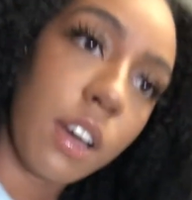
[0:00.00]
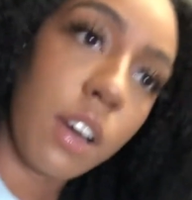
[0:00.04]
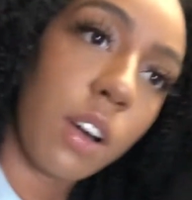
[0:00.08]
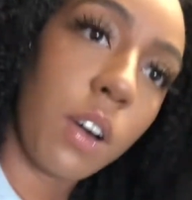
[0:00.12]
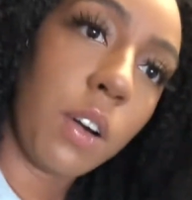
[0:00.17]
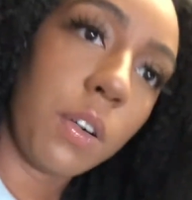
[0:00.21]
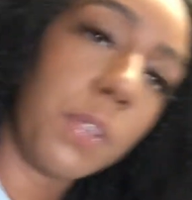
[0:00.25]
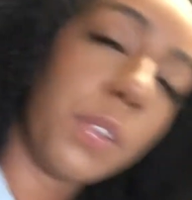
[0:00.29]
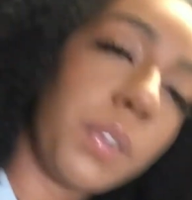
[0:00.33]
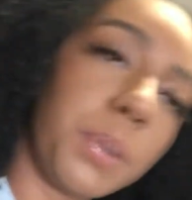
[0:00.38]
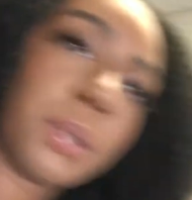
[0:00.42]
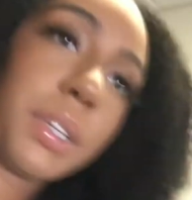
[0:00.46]

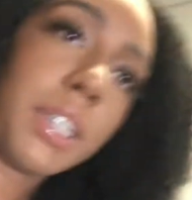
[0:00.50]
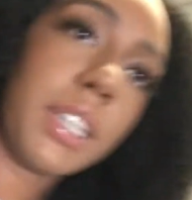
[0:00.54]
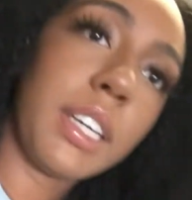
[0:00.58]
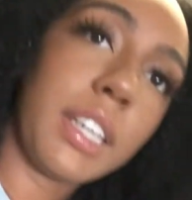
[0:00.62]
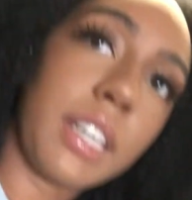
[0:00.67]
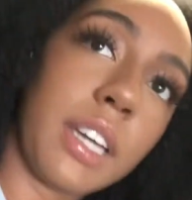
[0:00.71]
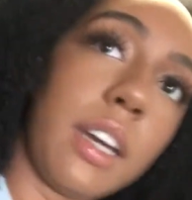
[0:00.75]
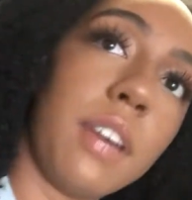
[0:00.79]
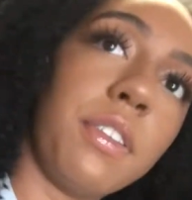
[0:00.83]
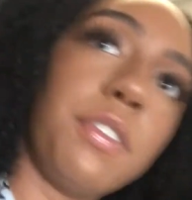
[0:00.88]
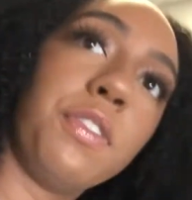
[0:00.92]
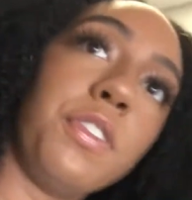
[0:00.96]
hopefully we can
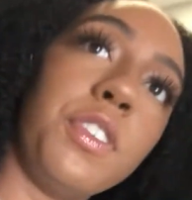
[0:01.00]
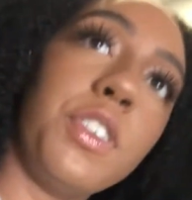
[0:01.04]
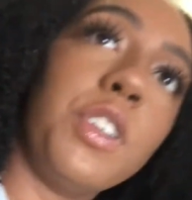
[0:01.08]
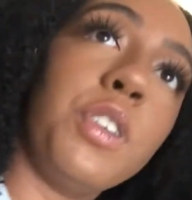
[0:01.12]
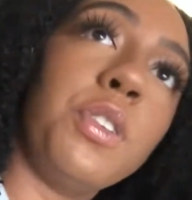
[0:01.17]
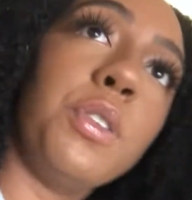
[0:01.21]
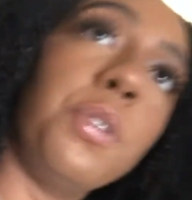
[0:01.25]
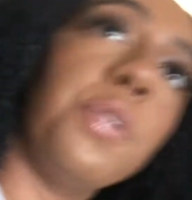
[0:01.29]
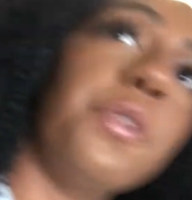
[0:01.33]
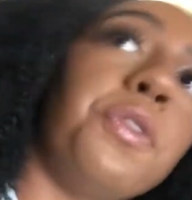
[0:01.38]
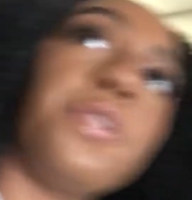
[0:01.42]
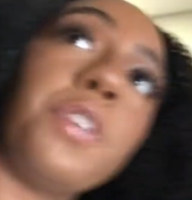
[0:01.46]
get a
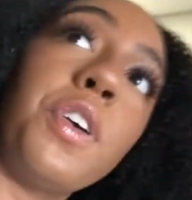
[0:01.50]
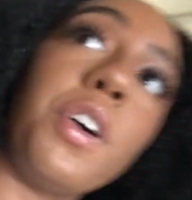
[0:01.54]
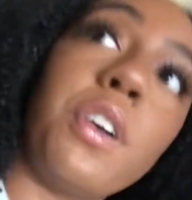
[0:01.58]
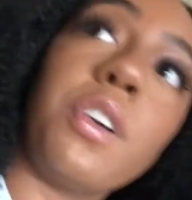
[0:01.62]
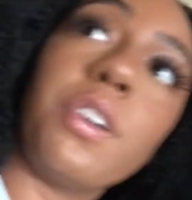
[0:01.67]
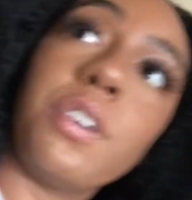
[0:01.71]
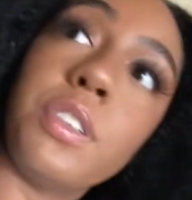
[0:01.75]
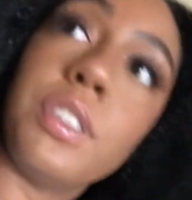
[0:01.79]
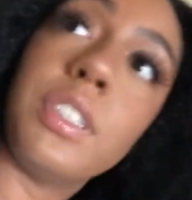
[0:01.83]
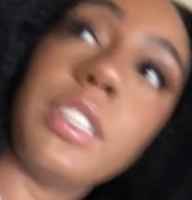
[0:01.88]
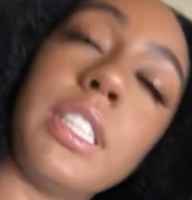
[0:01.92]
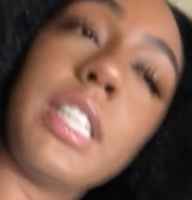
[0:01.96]
few
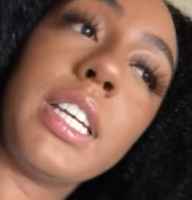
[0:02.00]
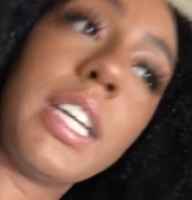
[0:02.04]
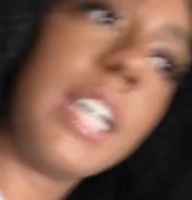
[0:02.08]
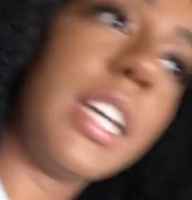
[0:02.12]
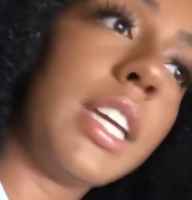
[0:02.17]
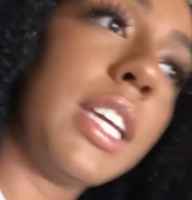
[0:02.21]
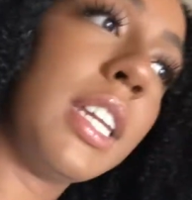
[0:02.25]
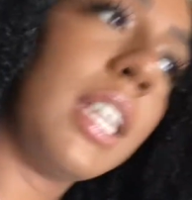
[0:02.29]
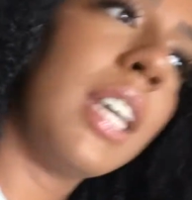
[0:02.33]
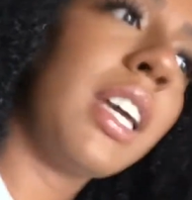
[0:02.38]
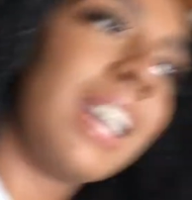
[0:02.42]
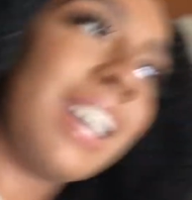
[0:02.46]
photos
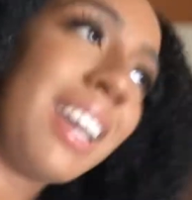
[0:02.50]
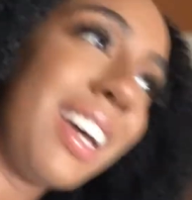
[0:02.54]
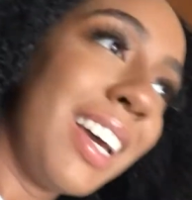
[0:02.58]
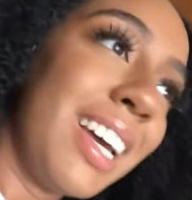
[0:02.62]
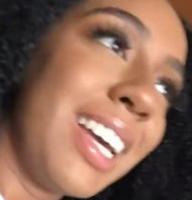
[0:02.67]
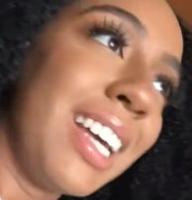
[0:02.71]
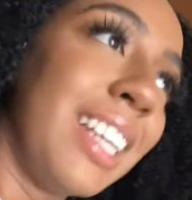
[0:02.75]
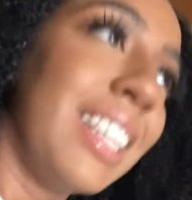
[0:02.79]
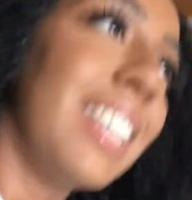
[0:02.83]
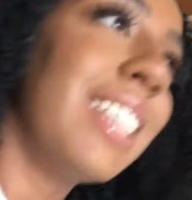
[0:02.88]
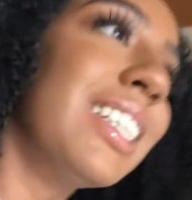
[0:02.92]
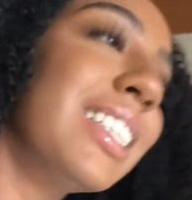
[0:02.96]
in
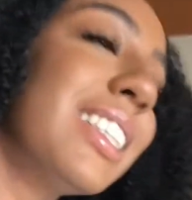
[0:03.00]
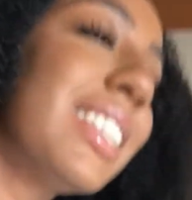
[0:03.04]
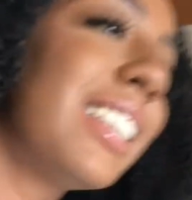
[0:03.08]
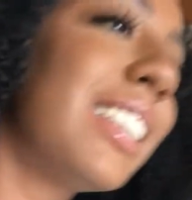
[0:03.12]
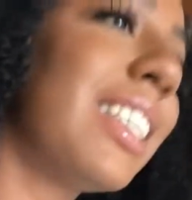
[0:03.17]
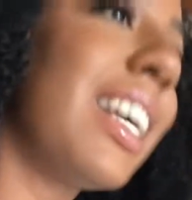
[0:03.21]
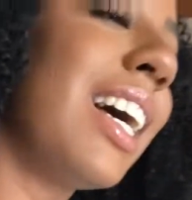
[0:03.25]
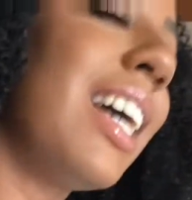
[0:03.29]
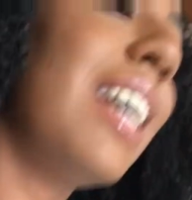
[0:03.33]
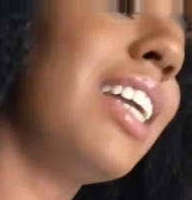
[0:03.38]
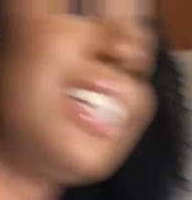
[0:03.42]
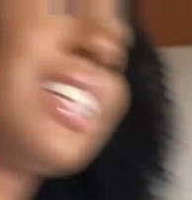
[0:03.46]
the
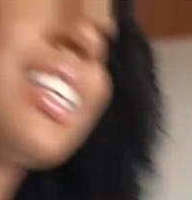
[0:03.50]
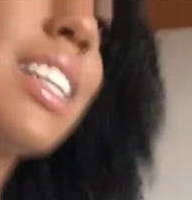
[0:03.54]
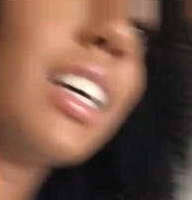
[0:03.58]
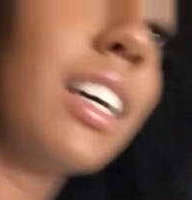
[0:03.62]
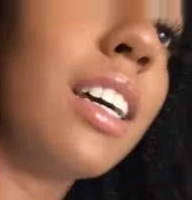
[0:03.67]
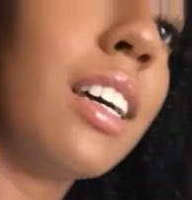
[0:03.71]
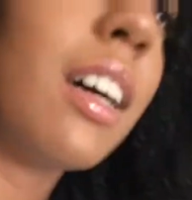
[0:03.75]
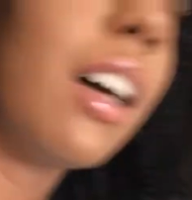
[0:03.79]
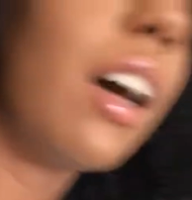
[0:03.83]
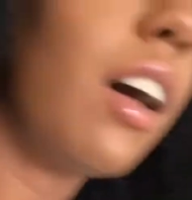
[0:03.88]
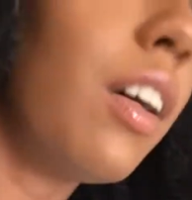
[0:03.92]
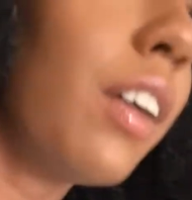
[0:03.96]
sun.
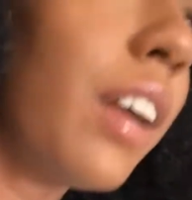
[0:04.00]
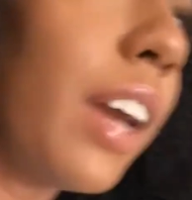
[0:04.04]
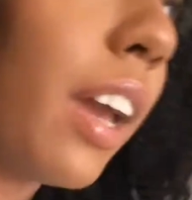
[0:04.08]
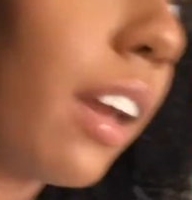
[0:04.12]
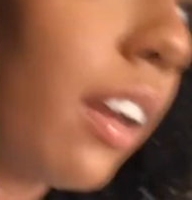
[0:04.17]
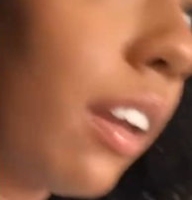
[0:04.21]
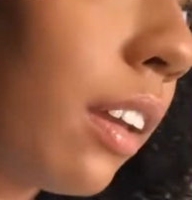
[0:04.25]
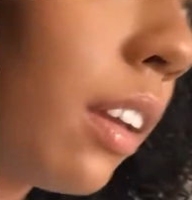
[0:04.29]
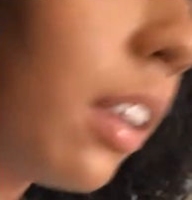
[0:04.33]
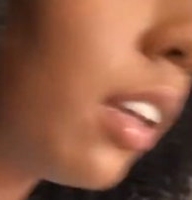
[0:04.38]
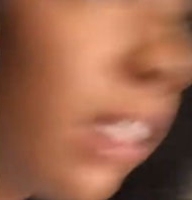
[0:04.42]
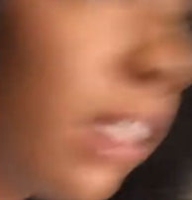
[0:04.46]
Okay,